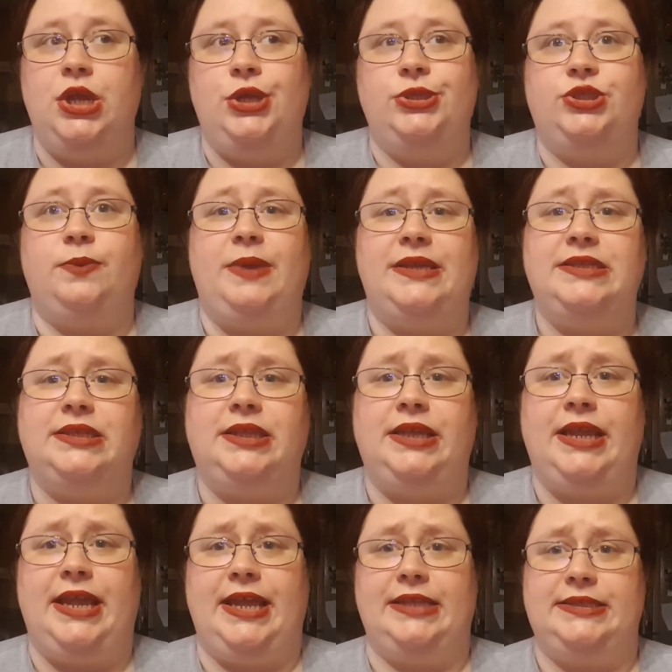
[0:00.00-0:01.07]
So
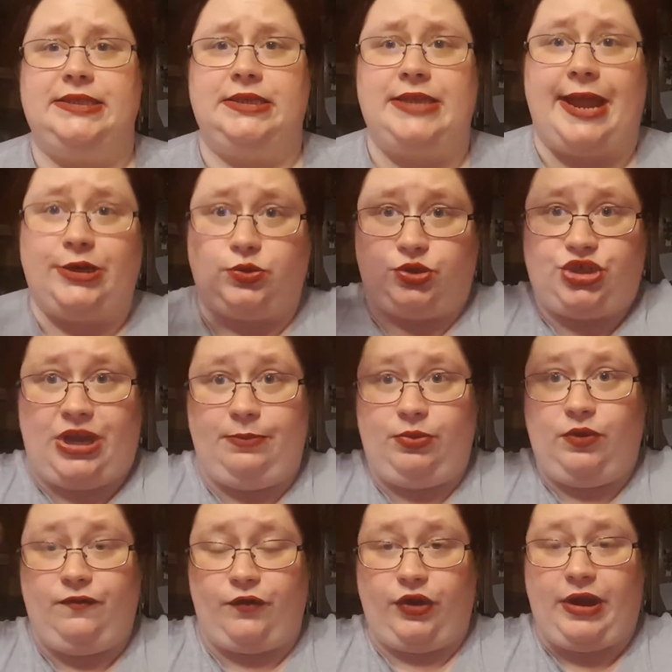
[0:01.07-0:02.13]
basically it's natural
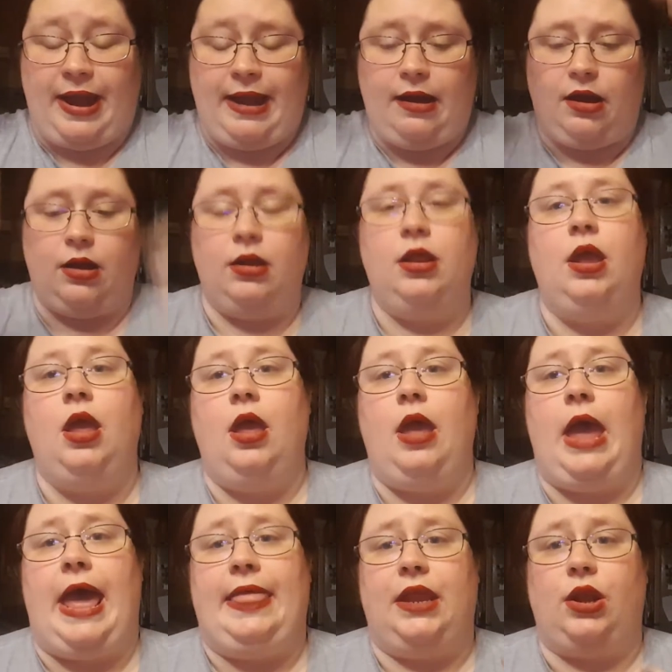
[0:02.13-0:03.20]
shampoo for your hair,
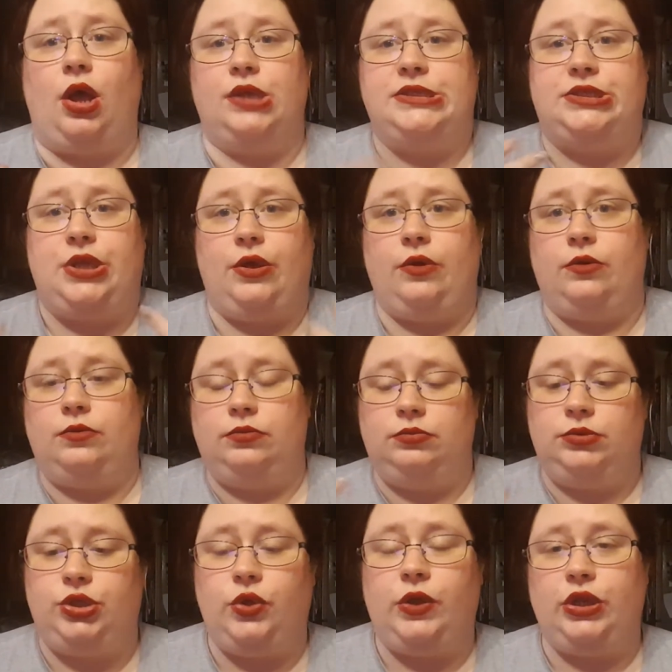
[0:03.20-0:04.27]
and then also
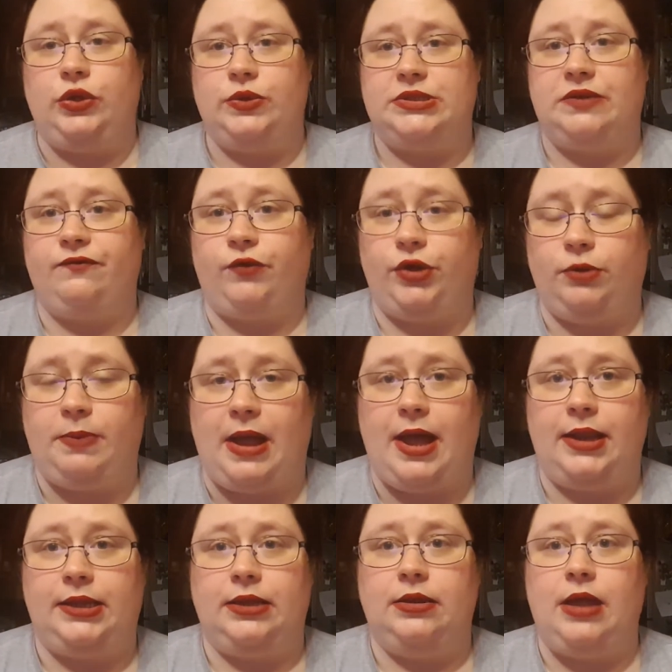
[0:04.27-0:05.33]
you could use it for your
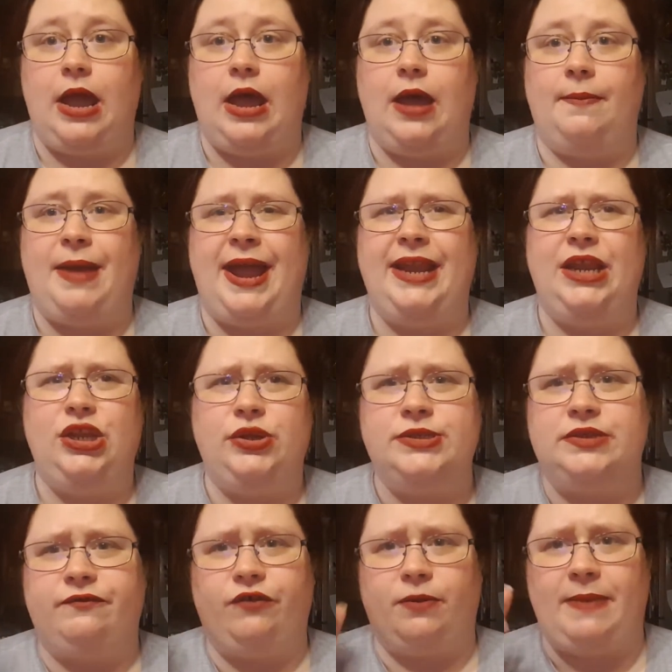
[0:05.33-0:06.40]
body. I didn't use
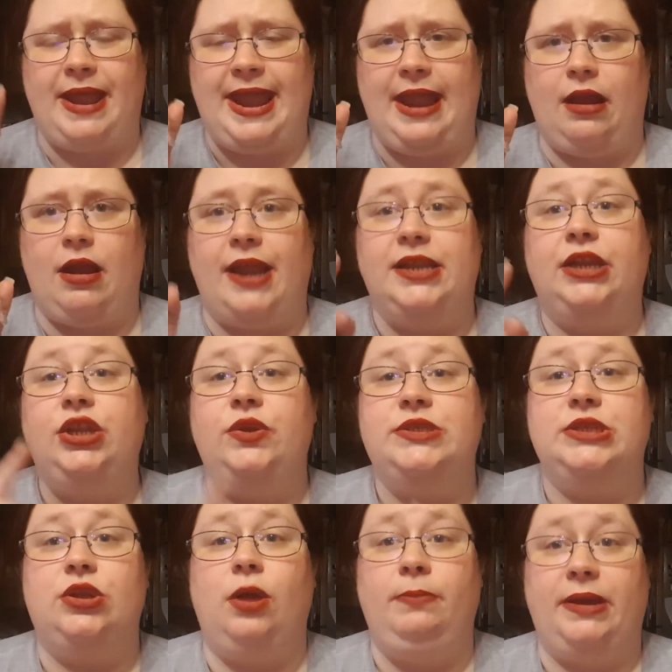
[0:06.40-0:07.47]
it for my hair. I did use
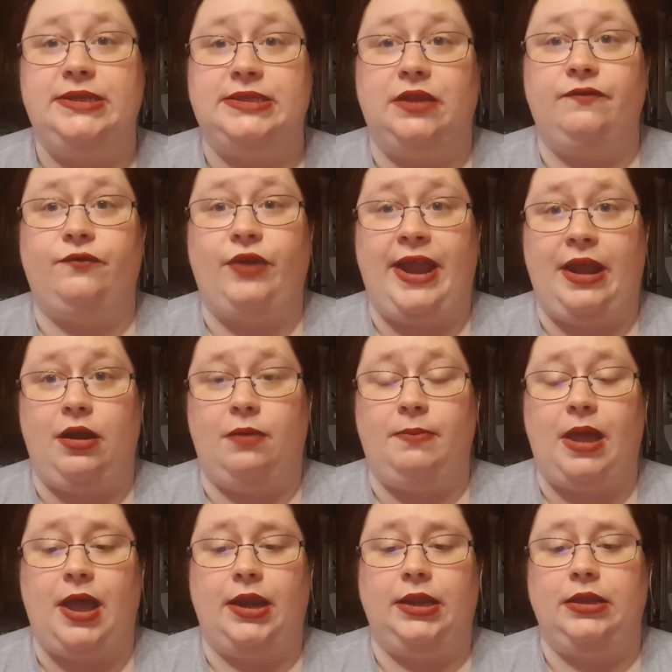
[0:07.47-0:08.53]
it on my son for hair and
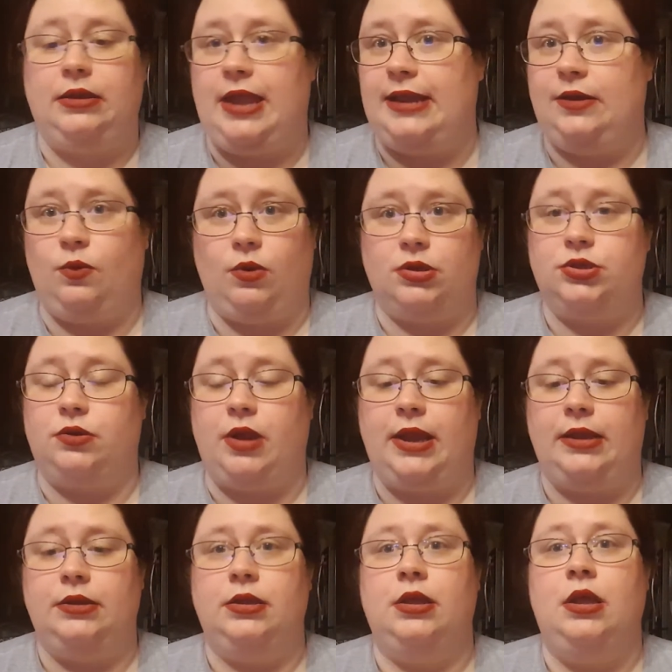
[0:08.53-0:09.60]
body, and it worked great.